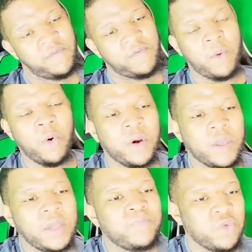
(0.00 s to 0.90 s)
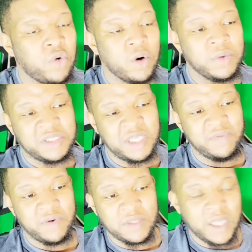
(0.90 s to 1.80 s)
from Oregon or a
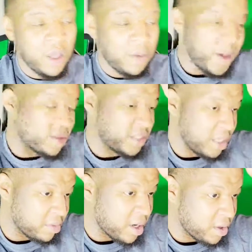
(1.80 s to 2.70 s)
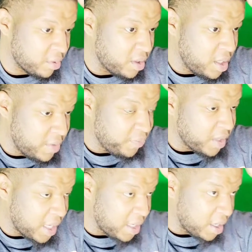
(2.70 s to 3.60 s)
receiver to help out Sam Darnold.
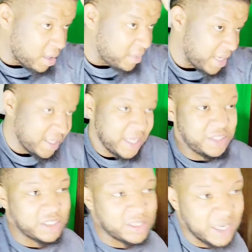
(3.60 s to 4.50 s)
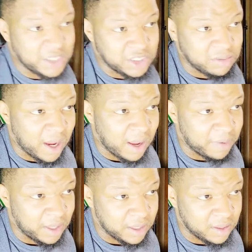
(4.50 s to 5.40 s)
And um, that's that's just that's just my
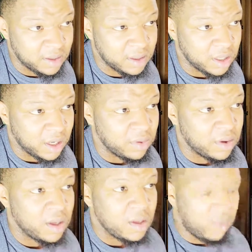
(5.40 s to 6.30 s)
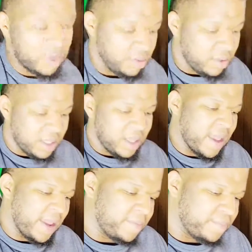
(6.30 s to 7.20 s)
opinion. You know, when you look
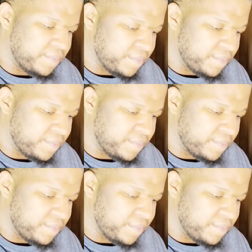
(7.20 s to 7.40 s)
at